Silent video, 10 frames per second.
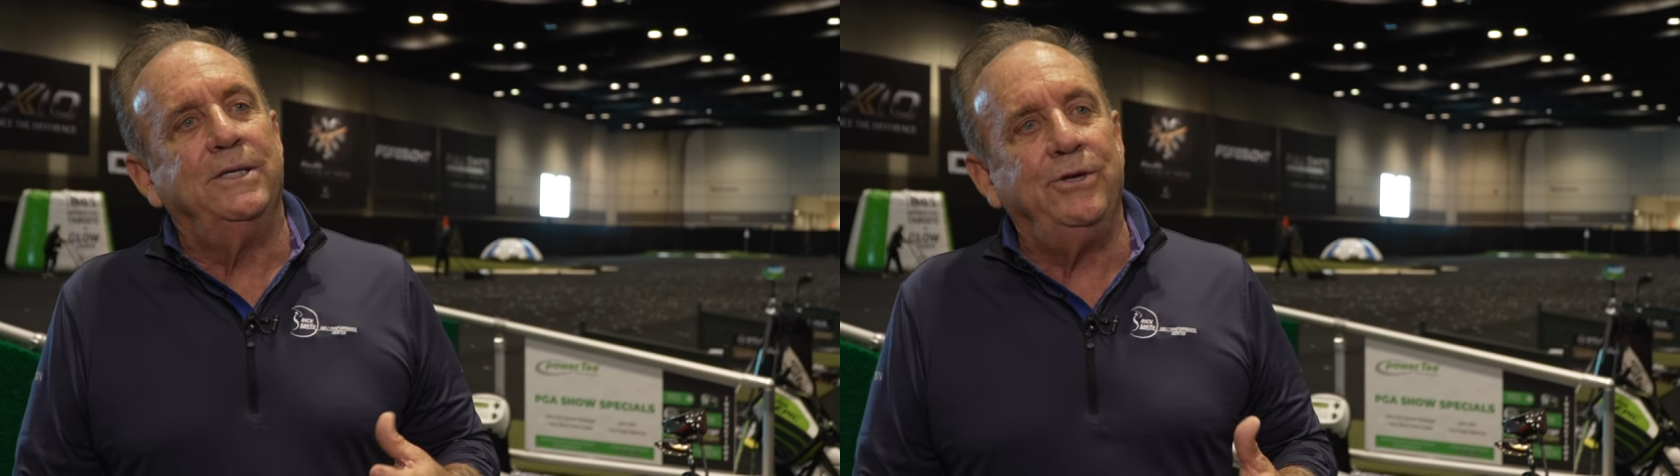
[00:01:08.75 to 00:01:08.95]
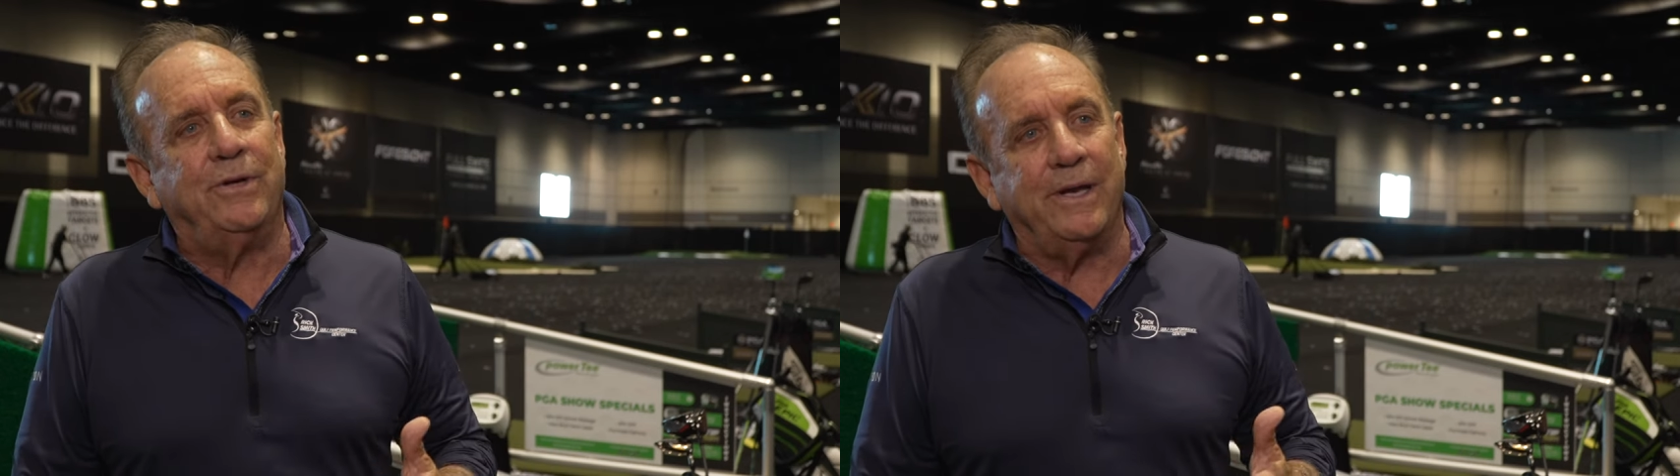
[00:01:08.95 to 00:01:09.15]

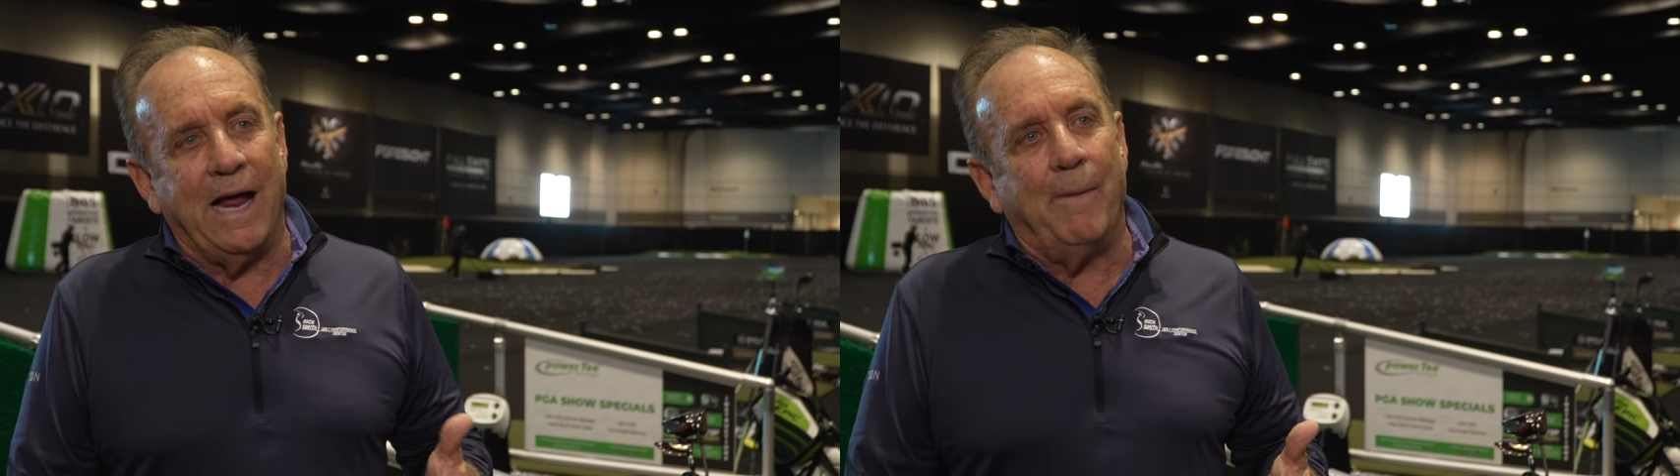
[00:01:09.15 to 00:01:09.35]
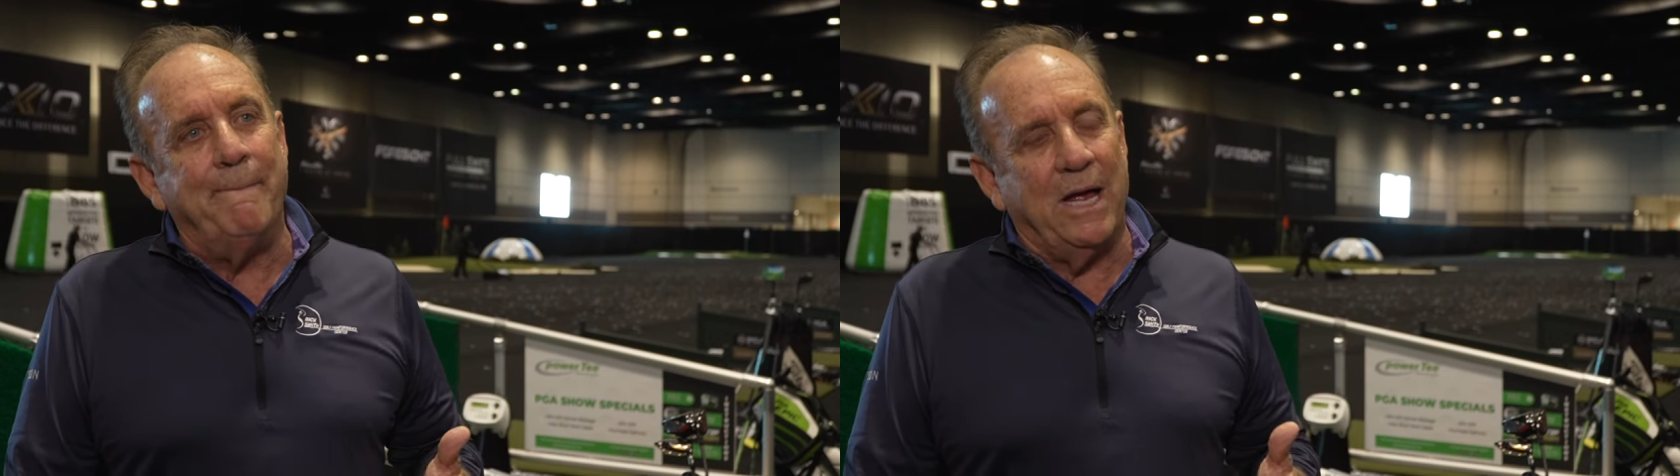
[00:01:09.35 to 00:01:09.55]
you can
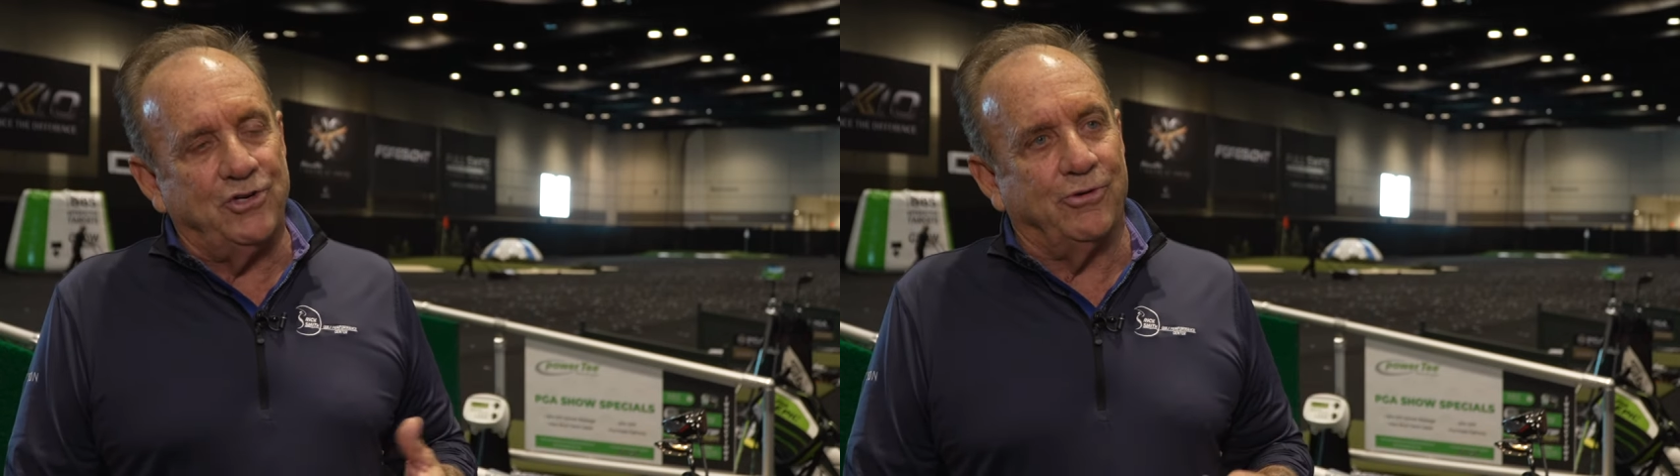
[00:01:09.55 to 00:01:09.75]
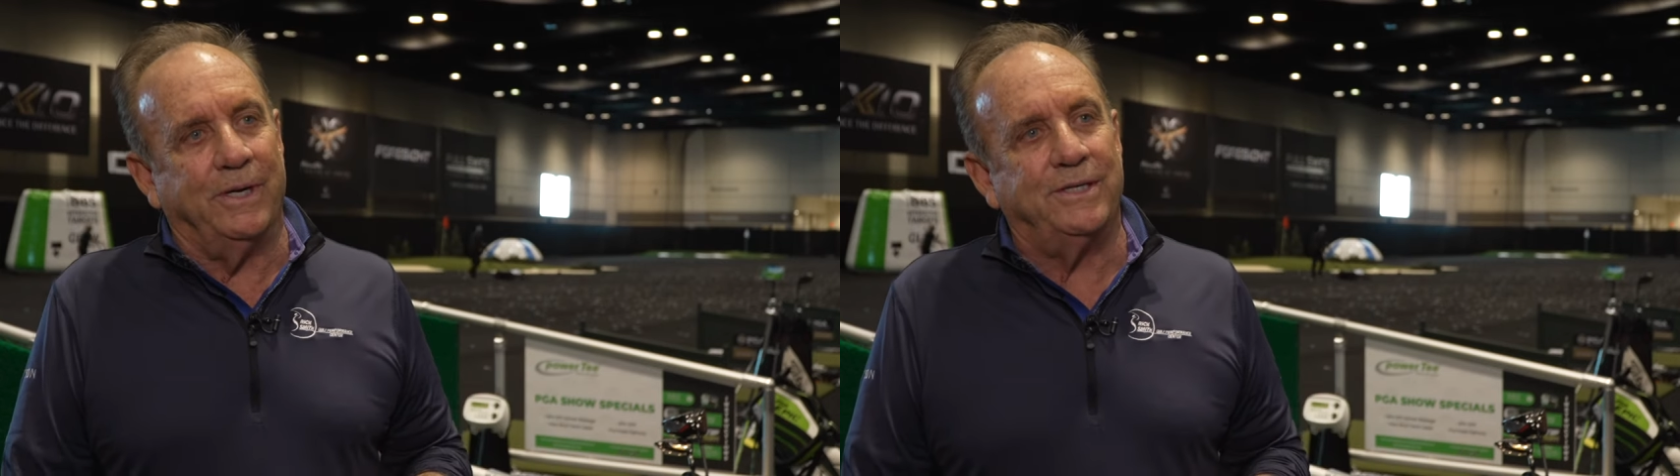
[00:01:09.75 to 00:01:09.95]
now
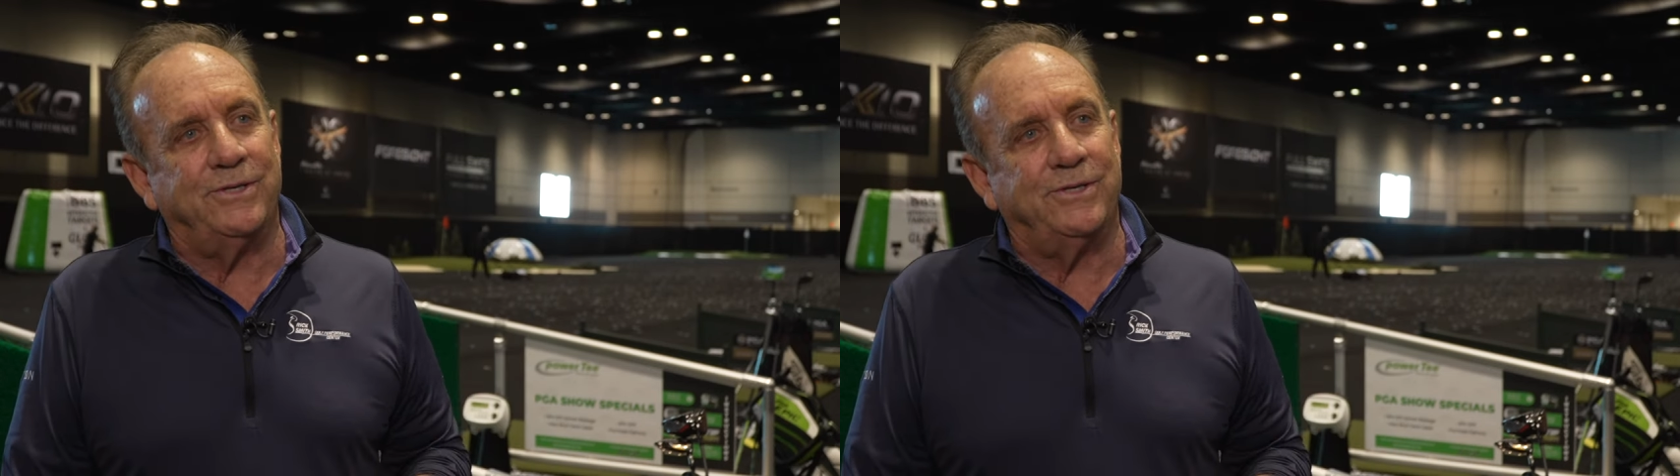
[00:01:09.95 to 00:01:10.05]
measure it.